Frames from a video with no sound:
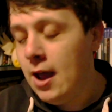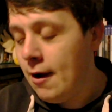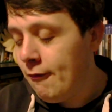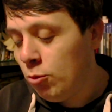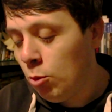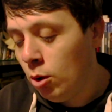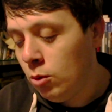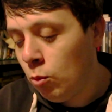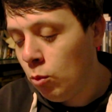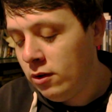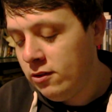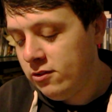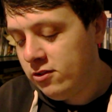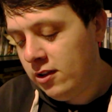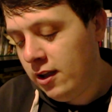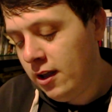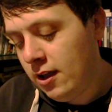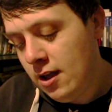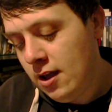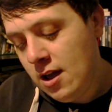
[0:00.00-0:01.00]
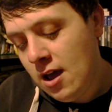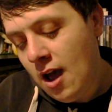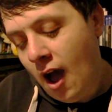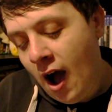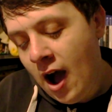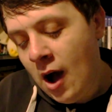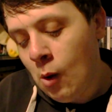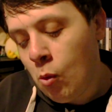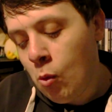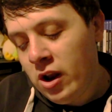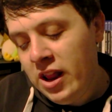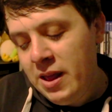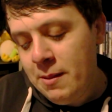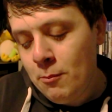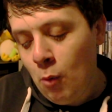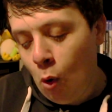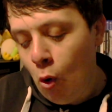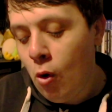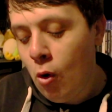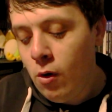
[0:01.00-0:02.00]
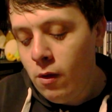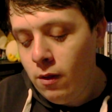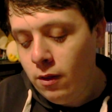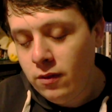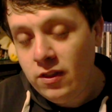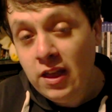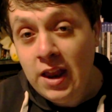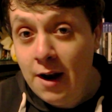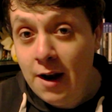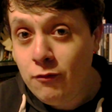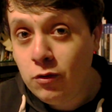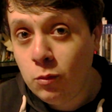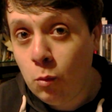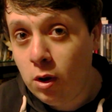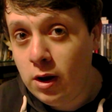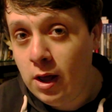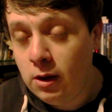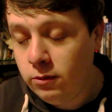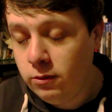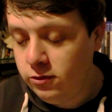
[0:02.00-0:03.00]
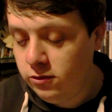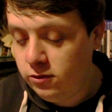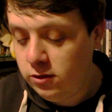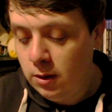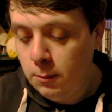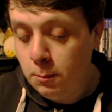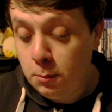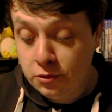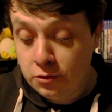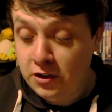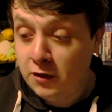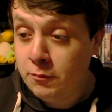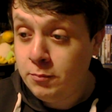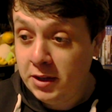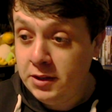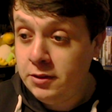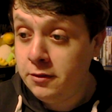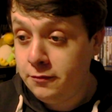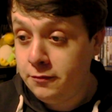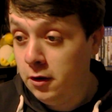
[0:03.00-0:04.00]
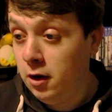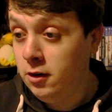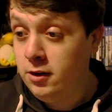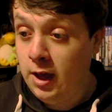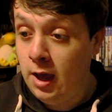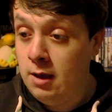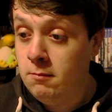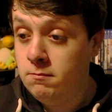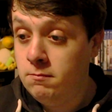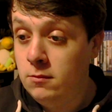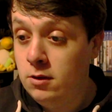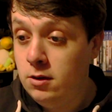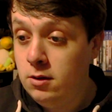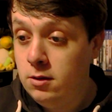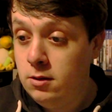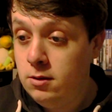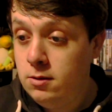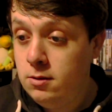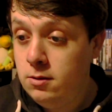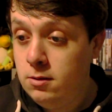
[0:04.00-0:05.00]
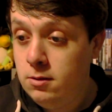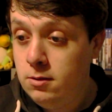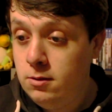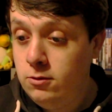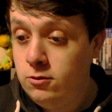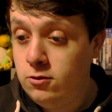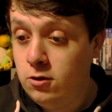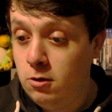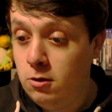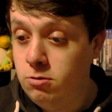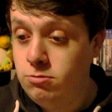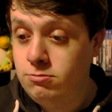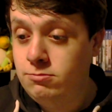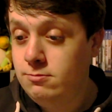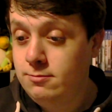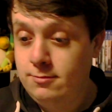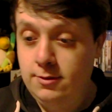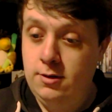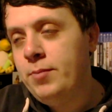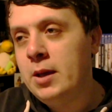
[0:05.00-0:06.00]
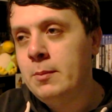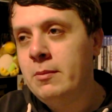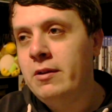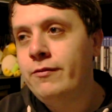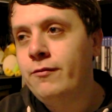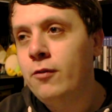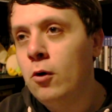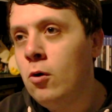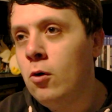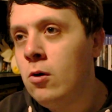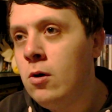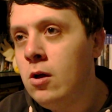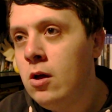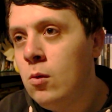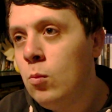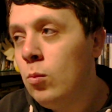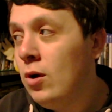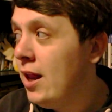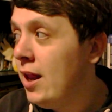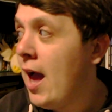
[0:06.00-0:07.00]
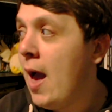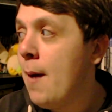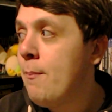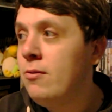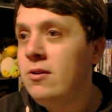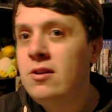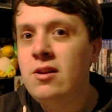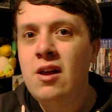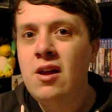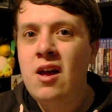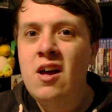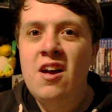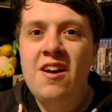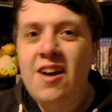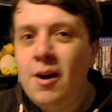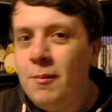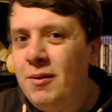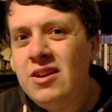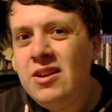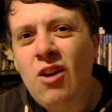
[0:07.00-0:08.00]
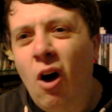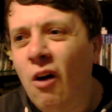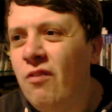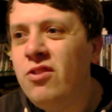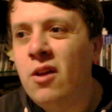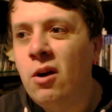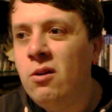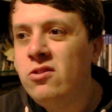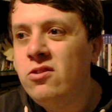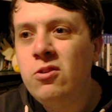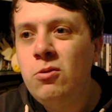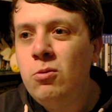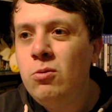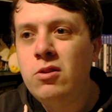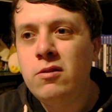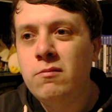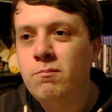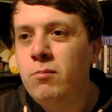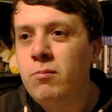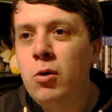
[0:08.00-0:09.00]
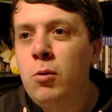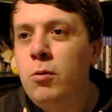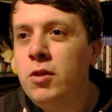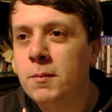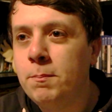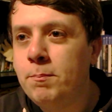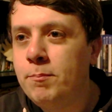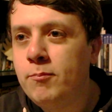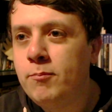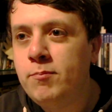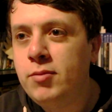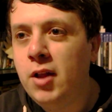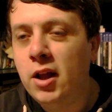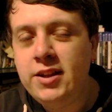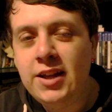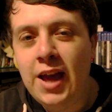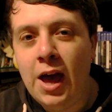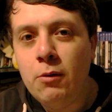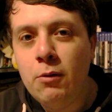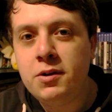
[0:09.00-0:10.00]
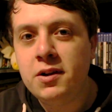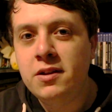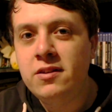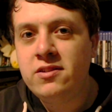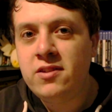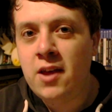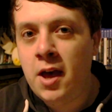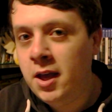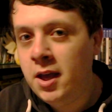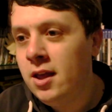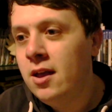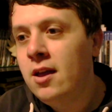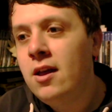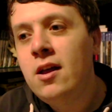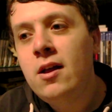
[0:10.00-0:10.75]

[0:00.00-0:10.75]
Everyone wants it. I want it more than everyone else because I played the third game. So, Pikmin 4, will it happen? I mean, God knows, who the bloody hell can say?